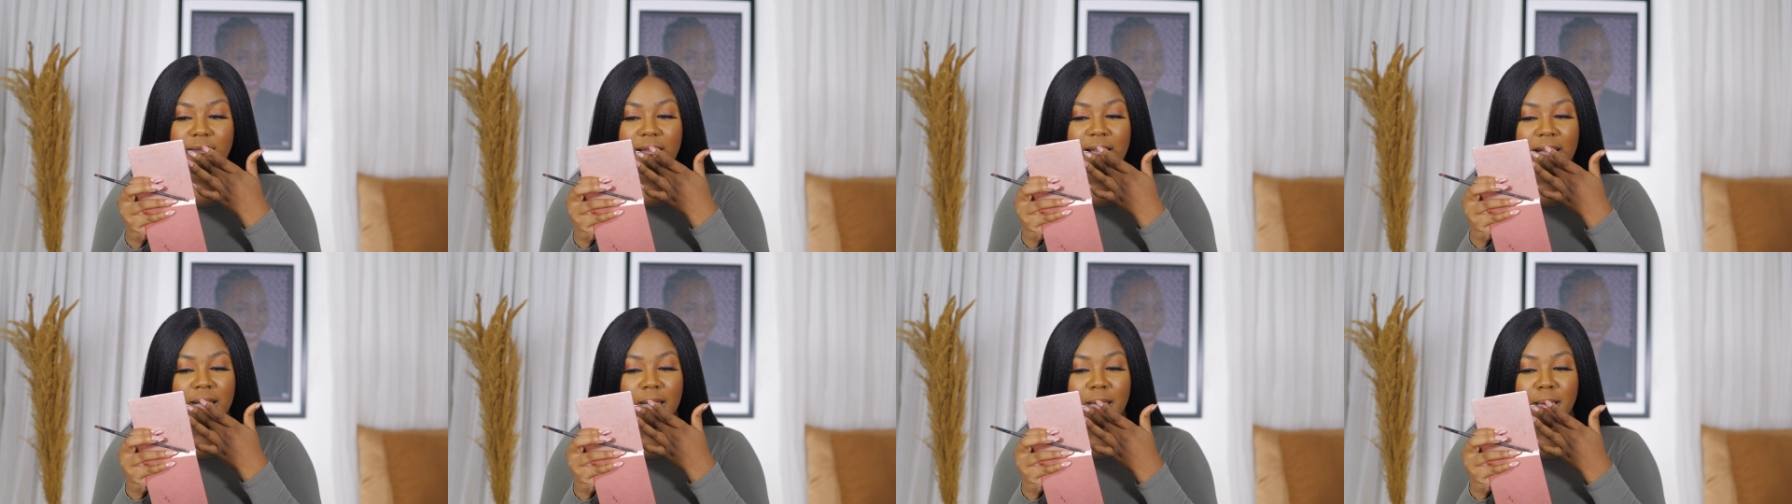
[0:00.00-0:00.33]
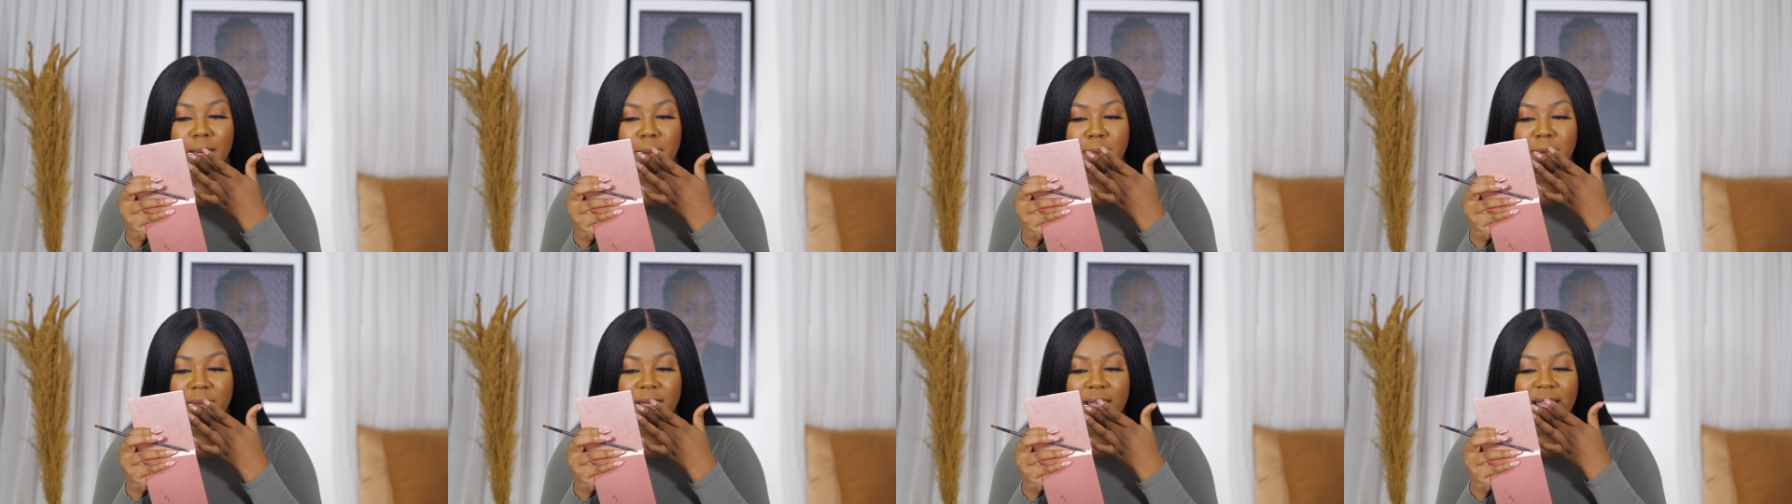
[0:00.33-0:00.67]

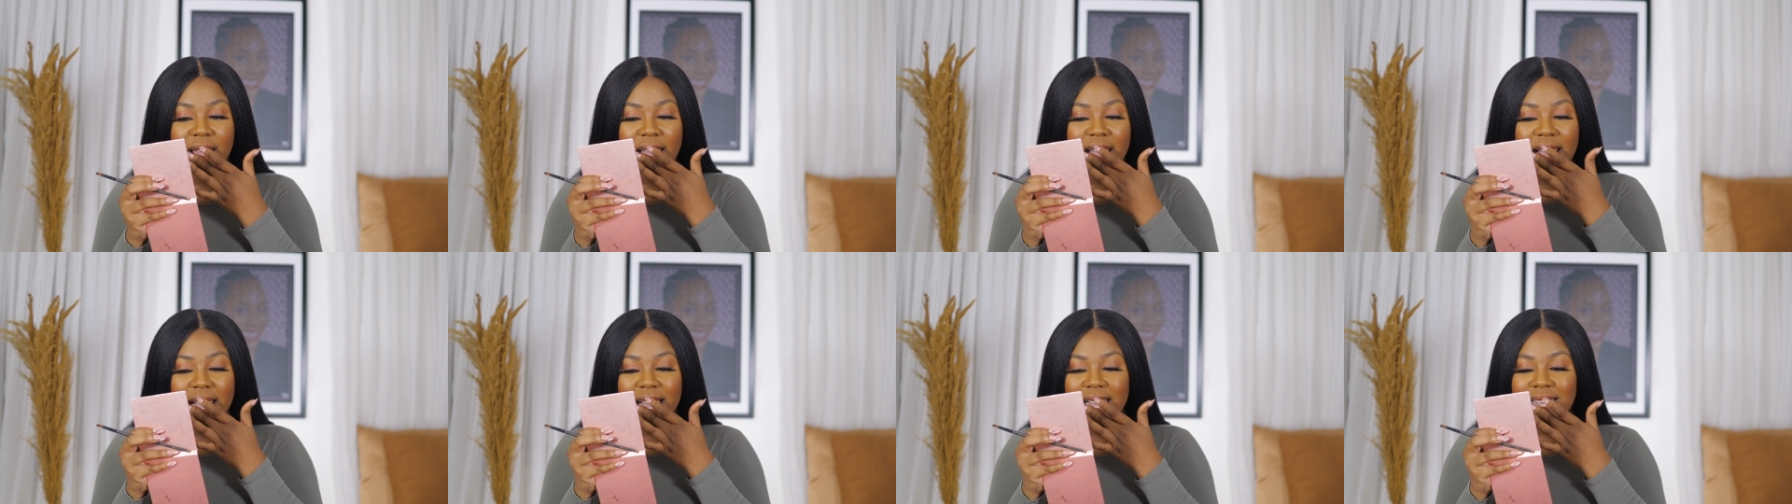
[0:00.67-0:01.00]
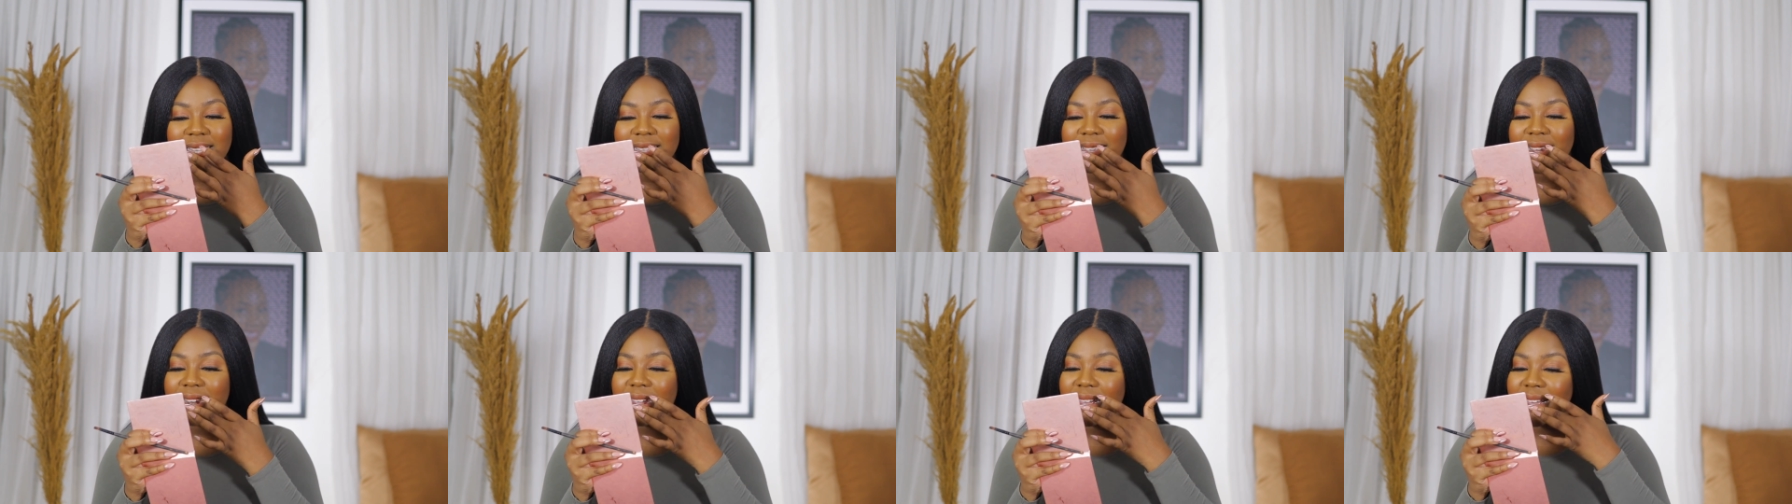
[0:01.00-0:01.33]
I
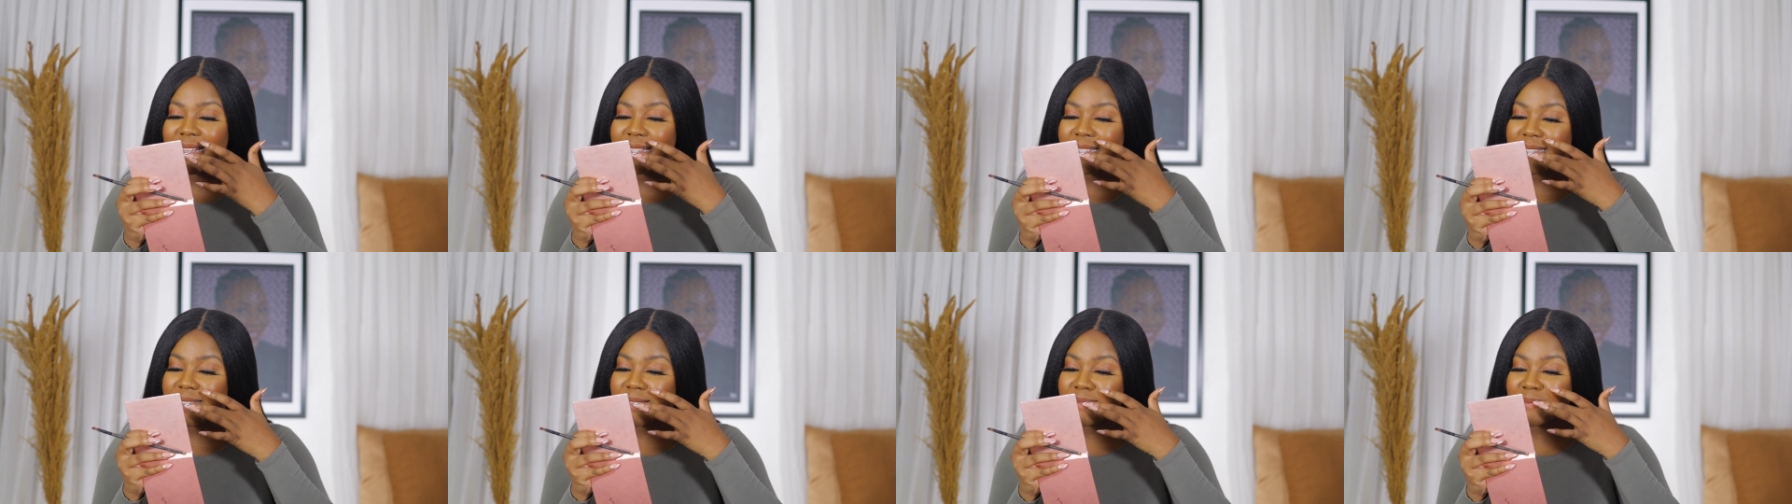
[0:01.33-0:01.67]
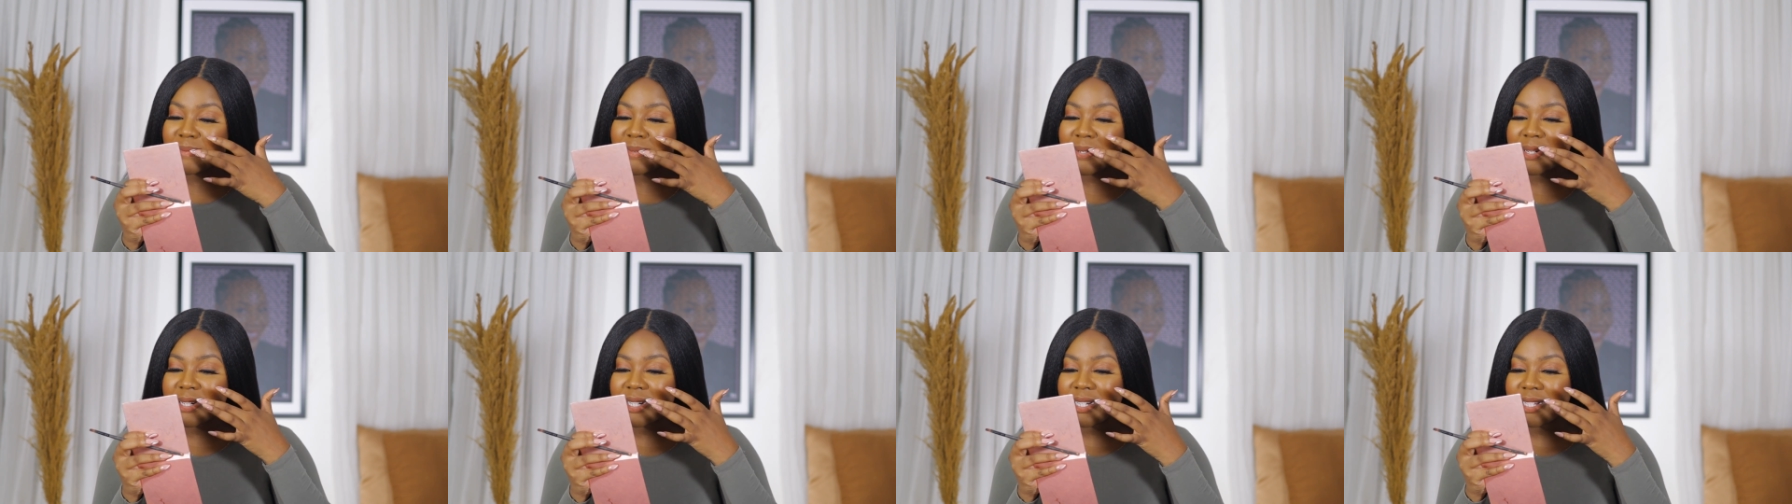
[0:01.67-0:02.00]
started getting
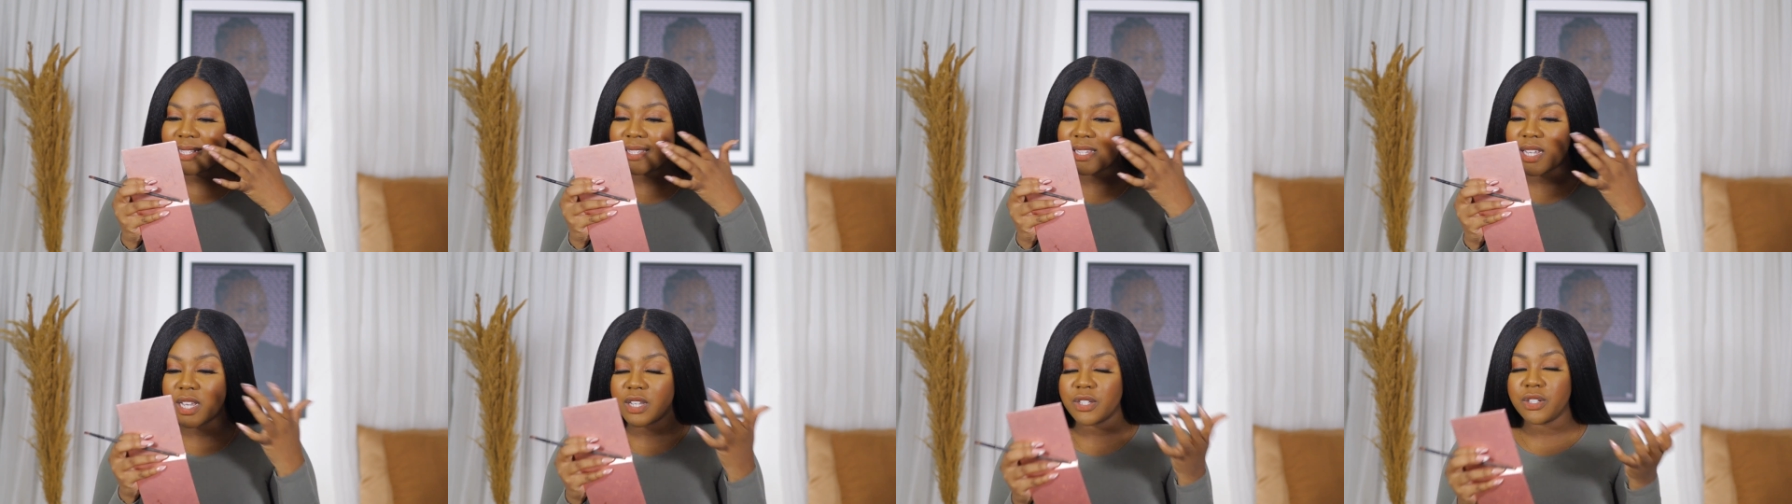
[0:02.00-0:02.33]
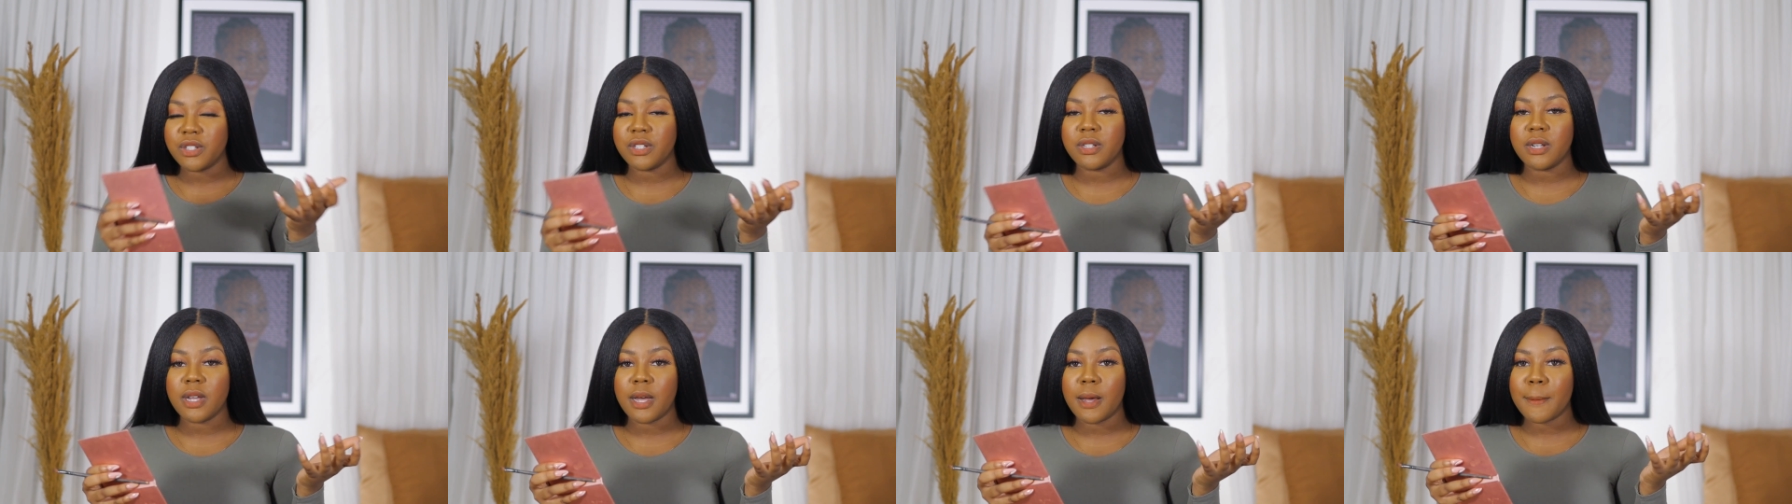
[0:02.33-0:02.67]
more
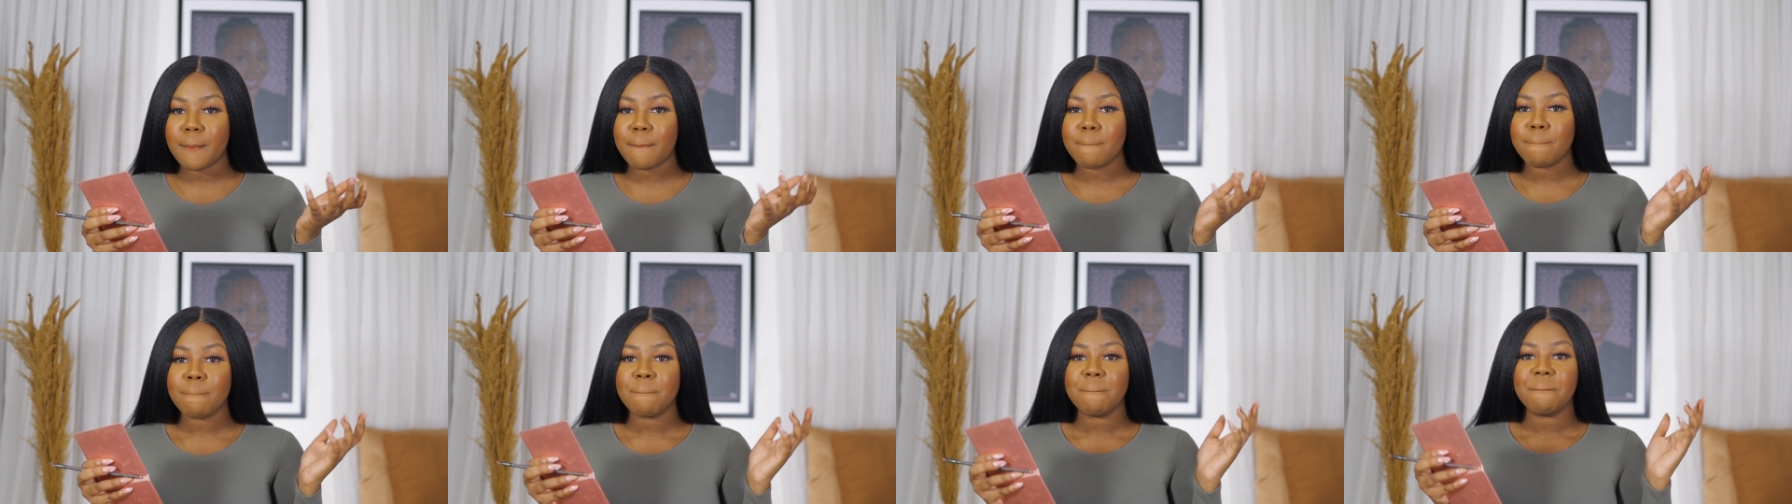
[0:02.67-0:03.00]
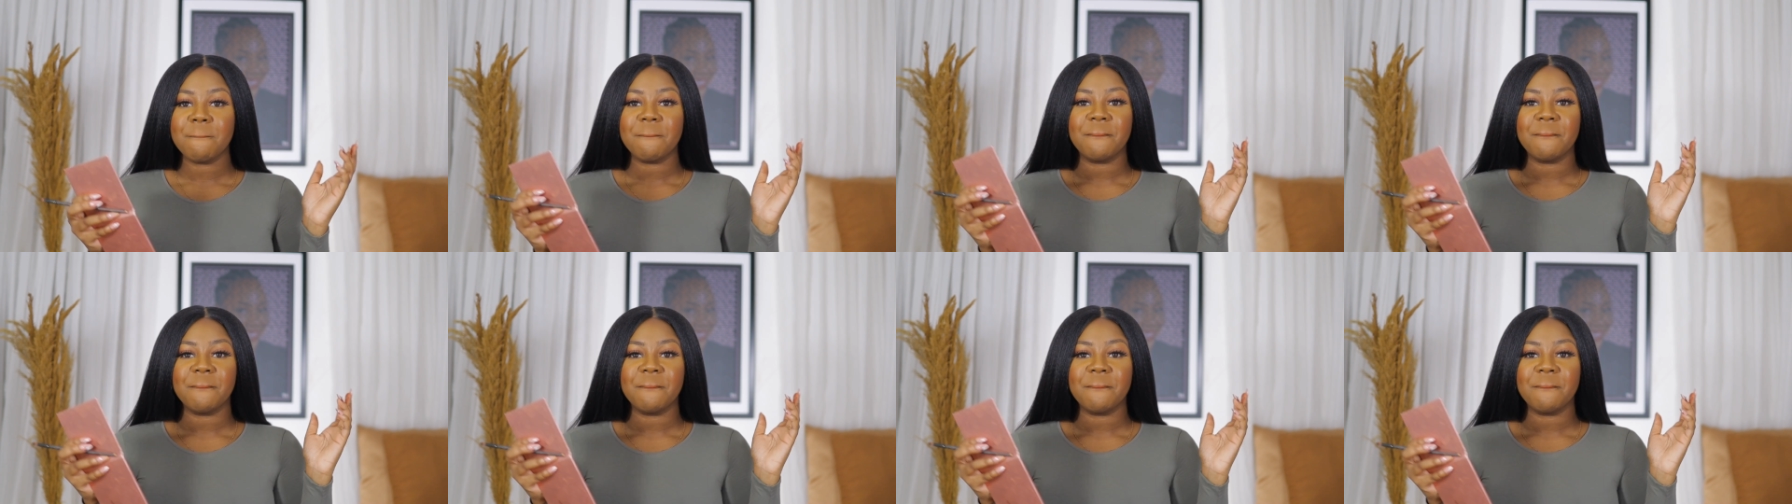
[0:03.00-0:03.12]
intentional.